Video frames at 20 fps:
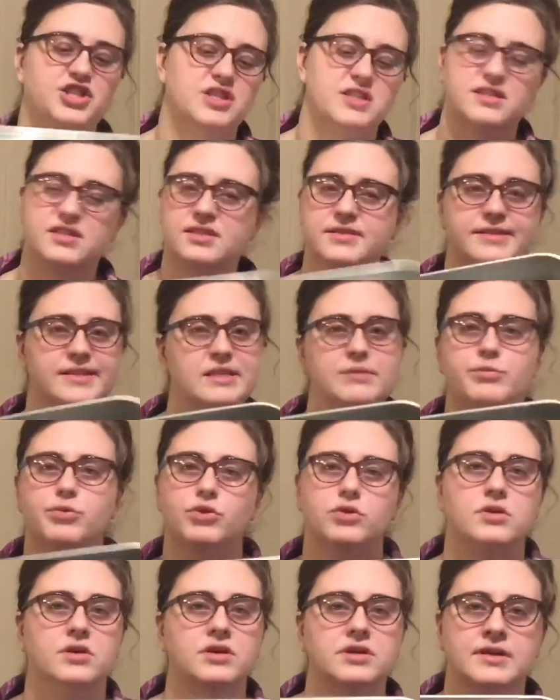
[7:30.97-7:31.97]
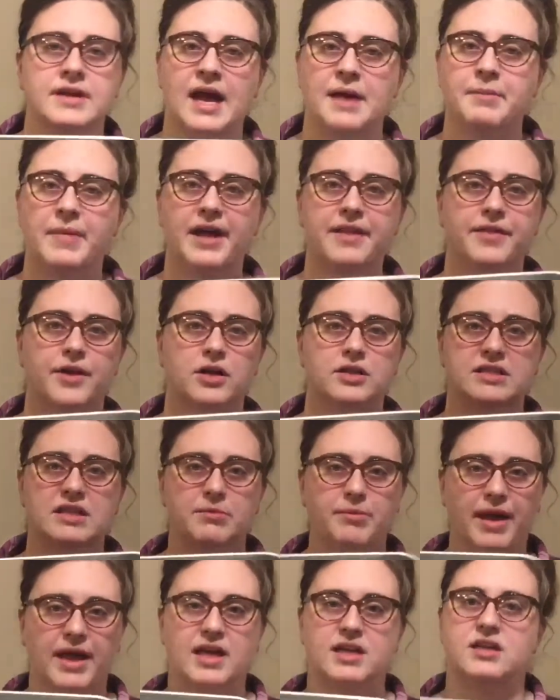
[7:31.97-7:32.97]
just a simple
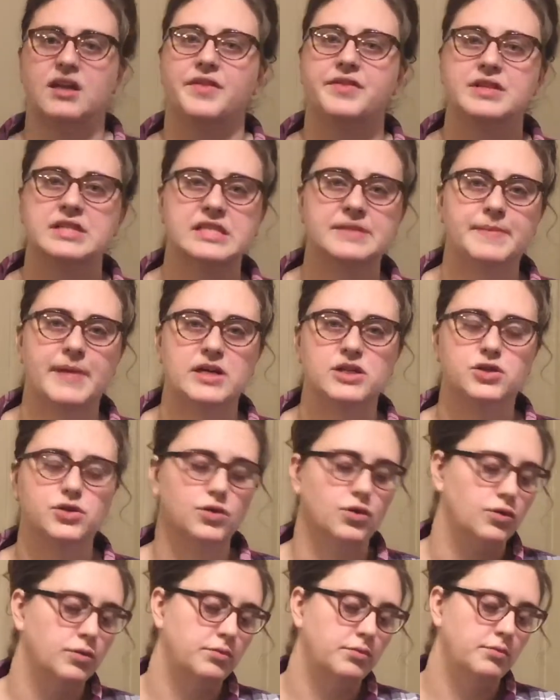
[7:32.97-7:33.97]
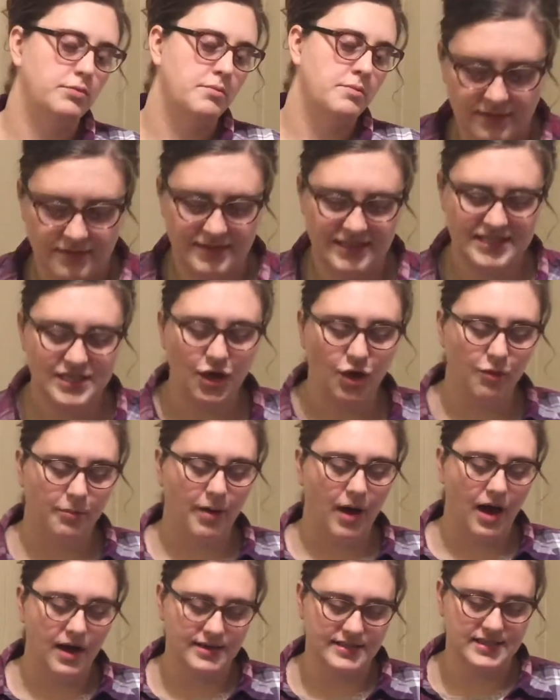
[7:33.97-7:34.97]
9x13 pan, nothing special. This whole
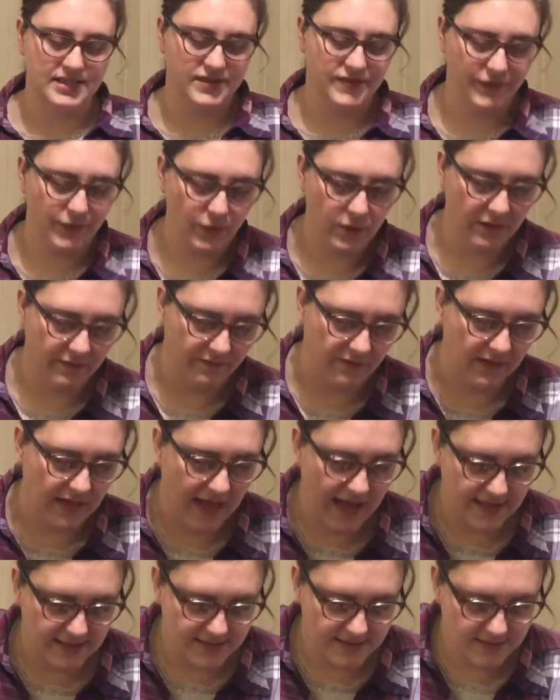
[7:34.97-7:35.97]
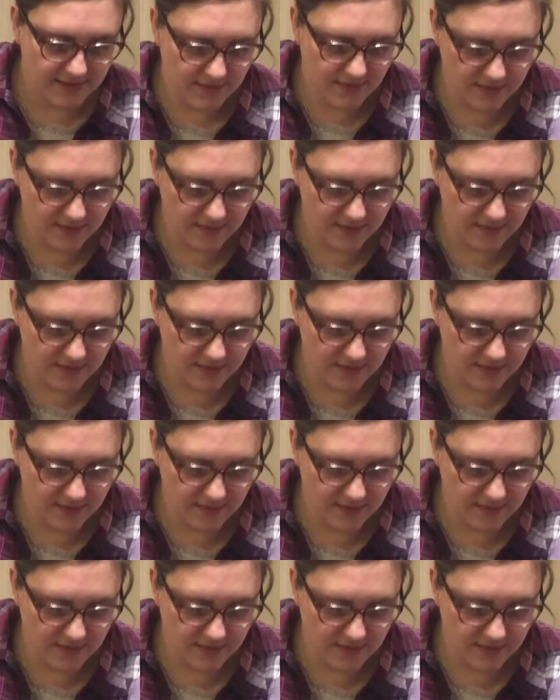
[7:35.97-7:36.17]
box is full of glass.